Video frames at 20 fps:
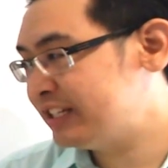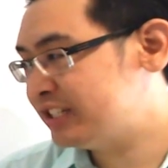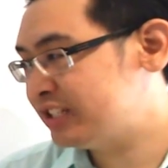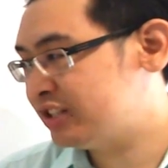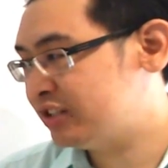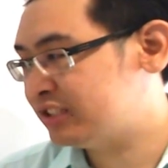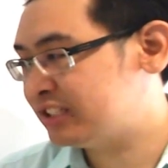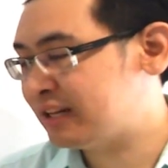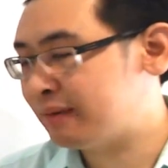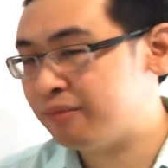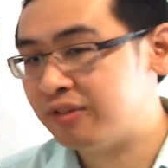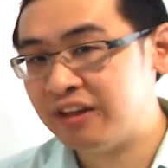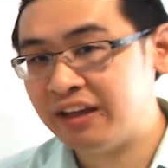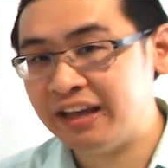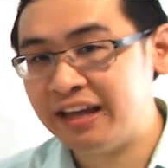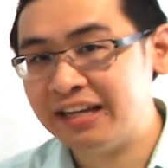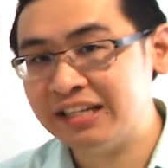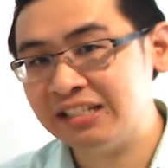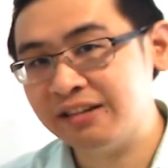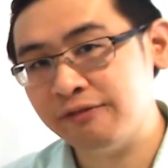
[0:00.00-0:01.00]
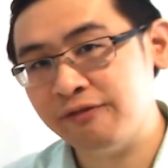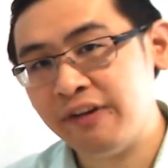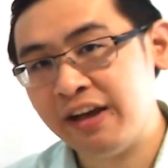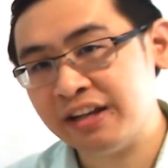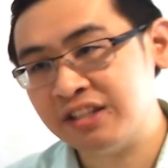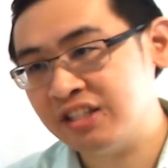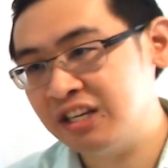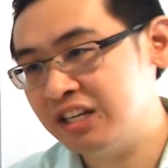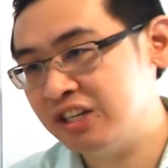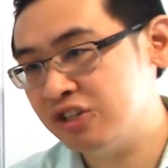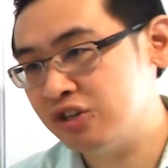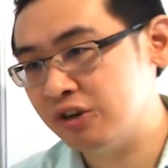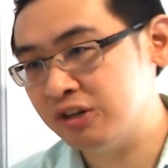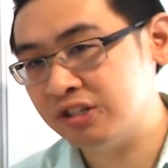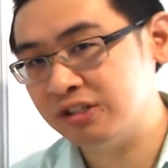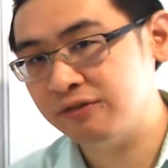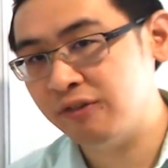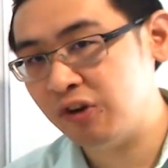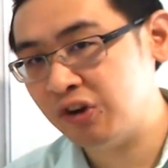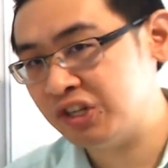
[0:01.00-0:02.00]
So something is affecting
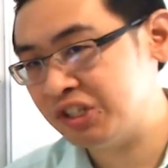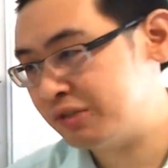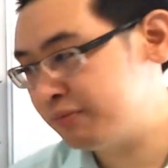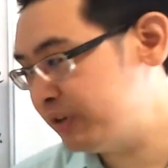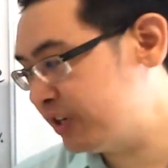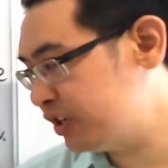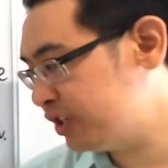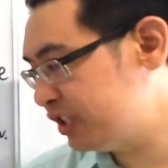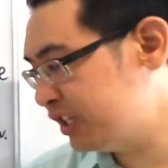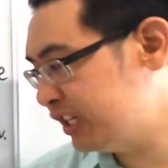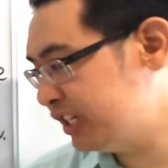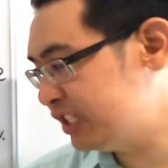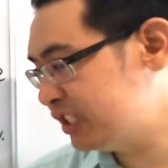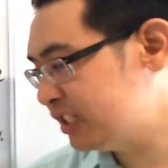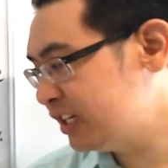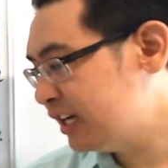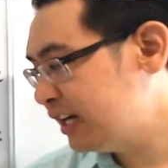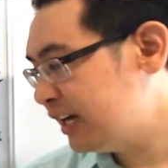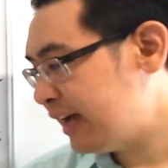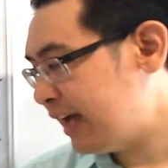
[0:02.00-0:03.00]
John's voice because he's